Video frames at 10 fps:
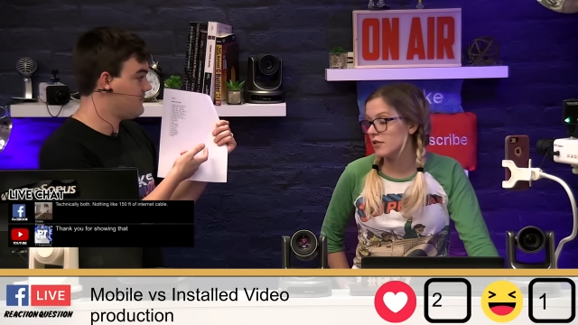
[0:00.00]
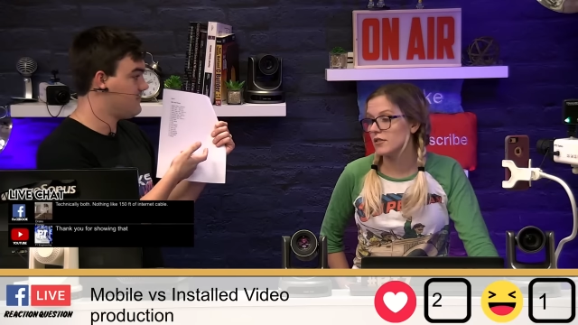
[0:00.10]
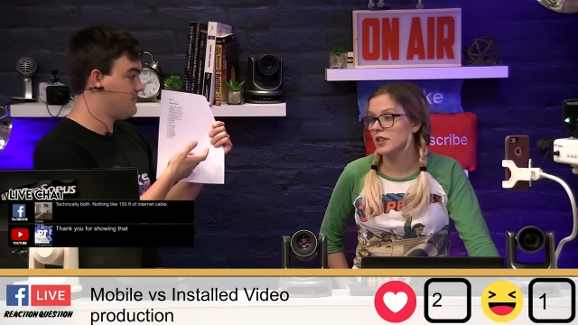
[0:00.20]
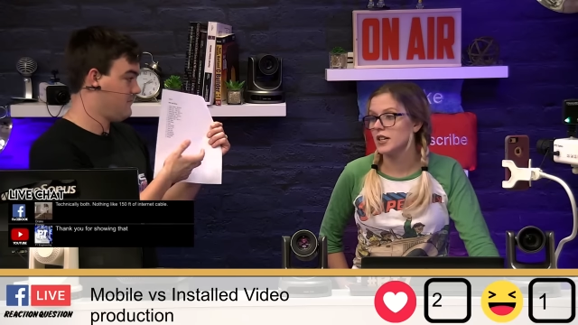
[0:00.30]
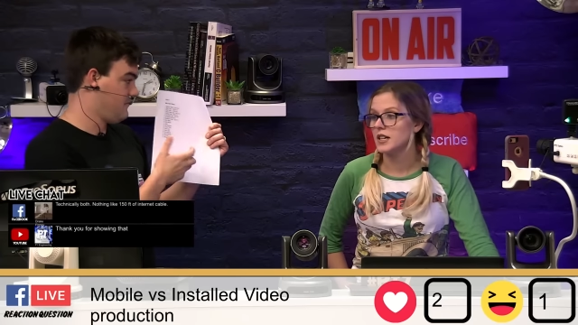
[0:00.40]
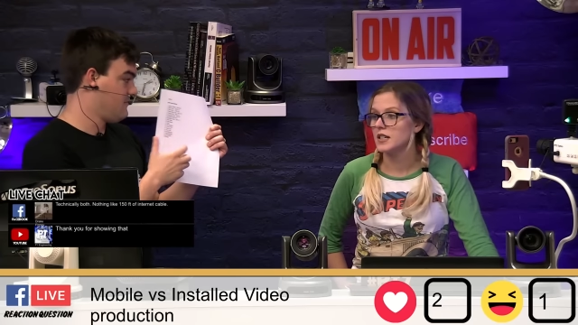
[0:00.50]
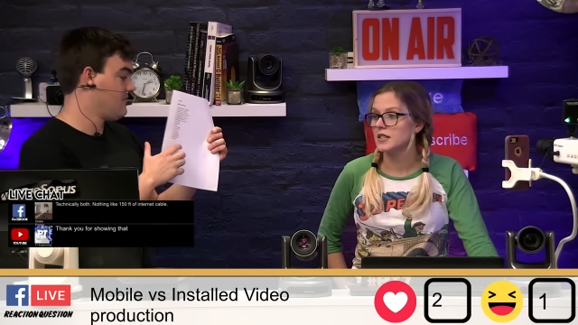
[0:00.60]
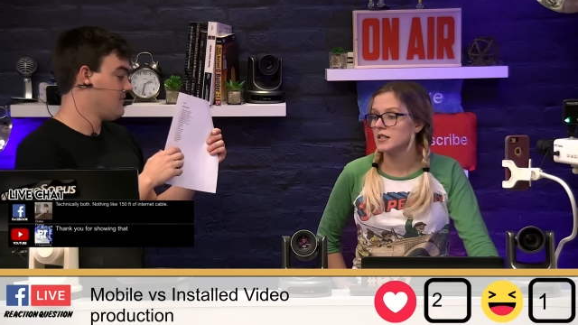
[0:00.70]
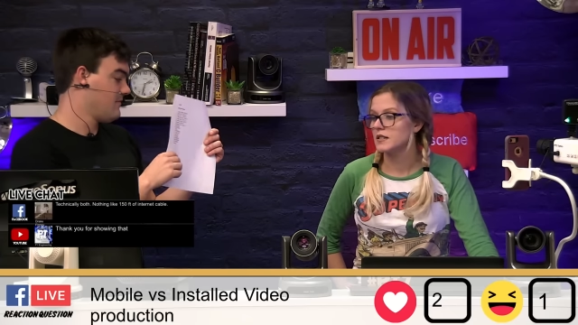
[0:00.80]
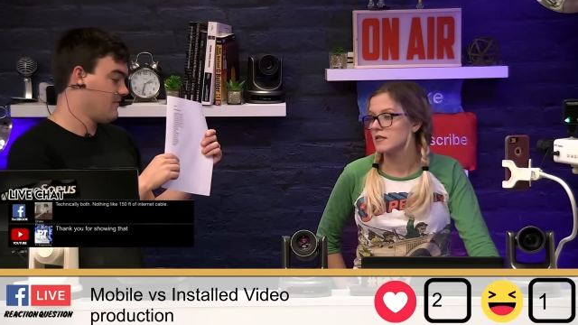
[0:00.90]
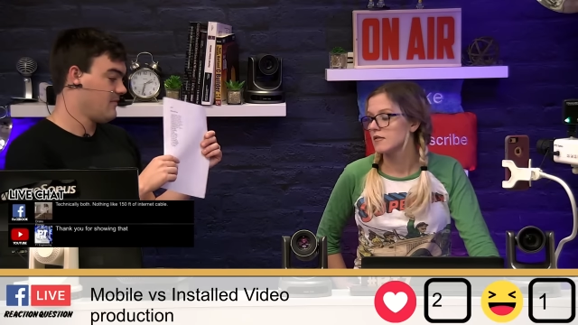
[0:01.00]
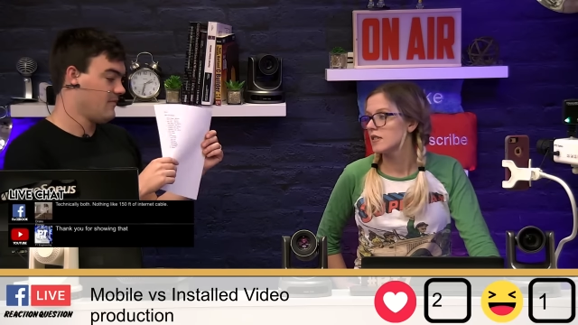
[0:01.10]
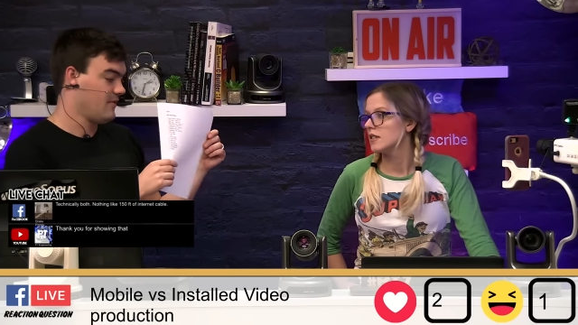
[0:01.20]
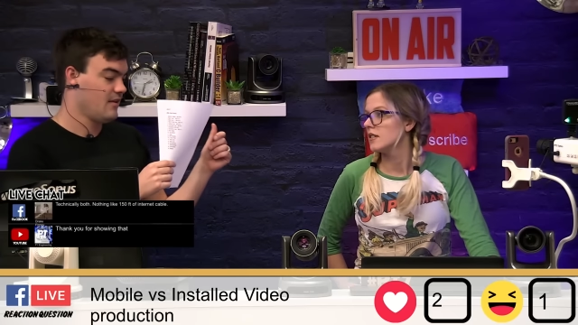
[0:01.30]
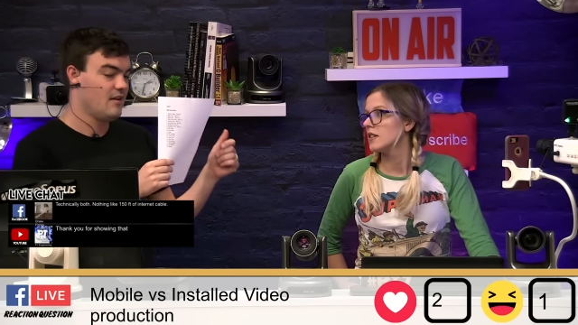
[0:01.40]
Speaker 1: overlays,
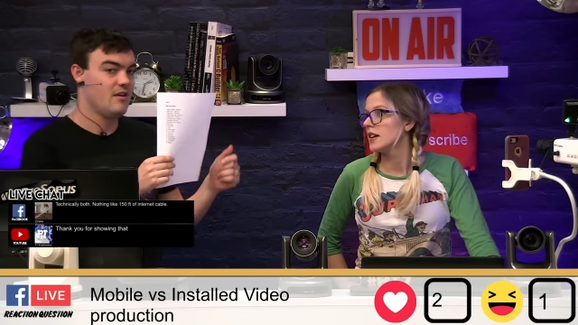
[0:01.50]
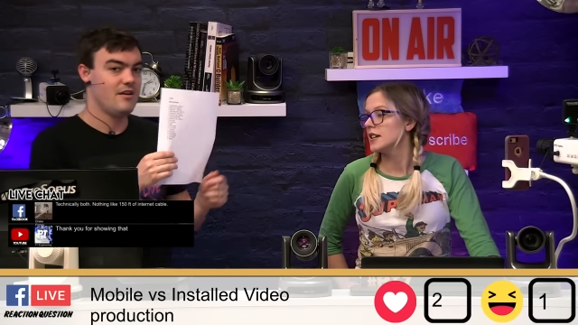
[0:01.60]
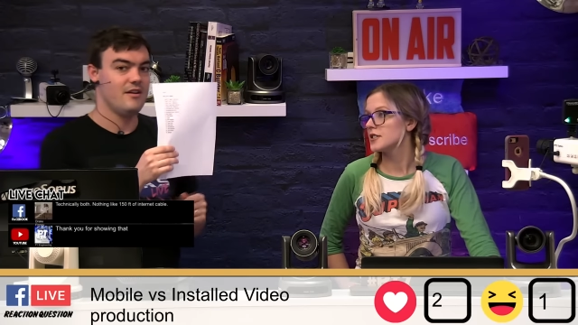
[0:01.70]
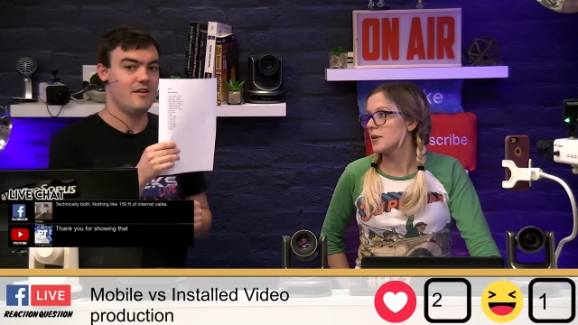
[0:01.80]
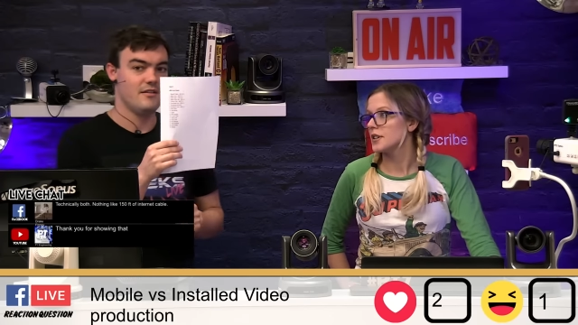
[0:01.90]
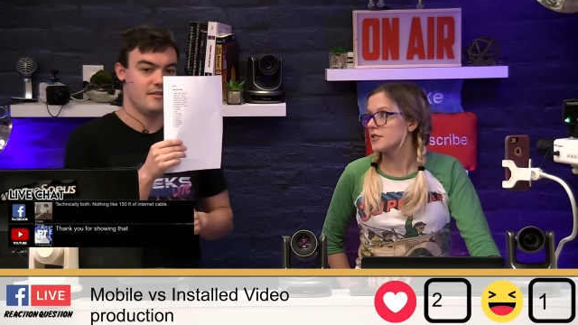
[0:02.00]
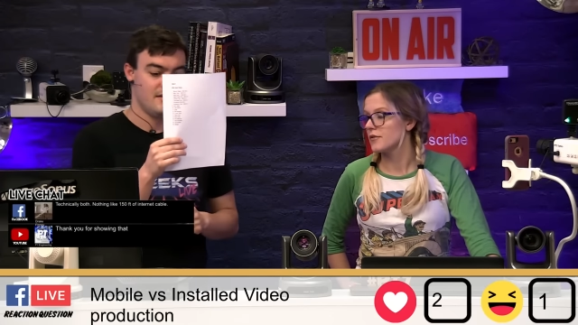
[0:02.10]
and so on and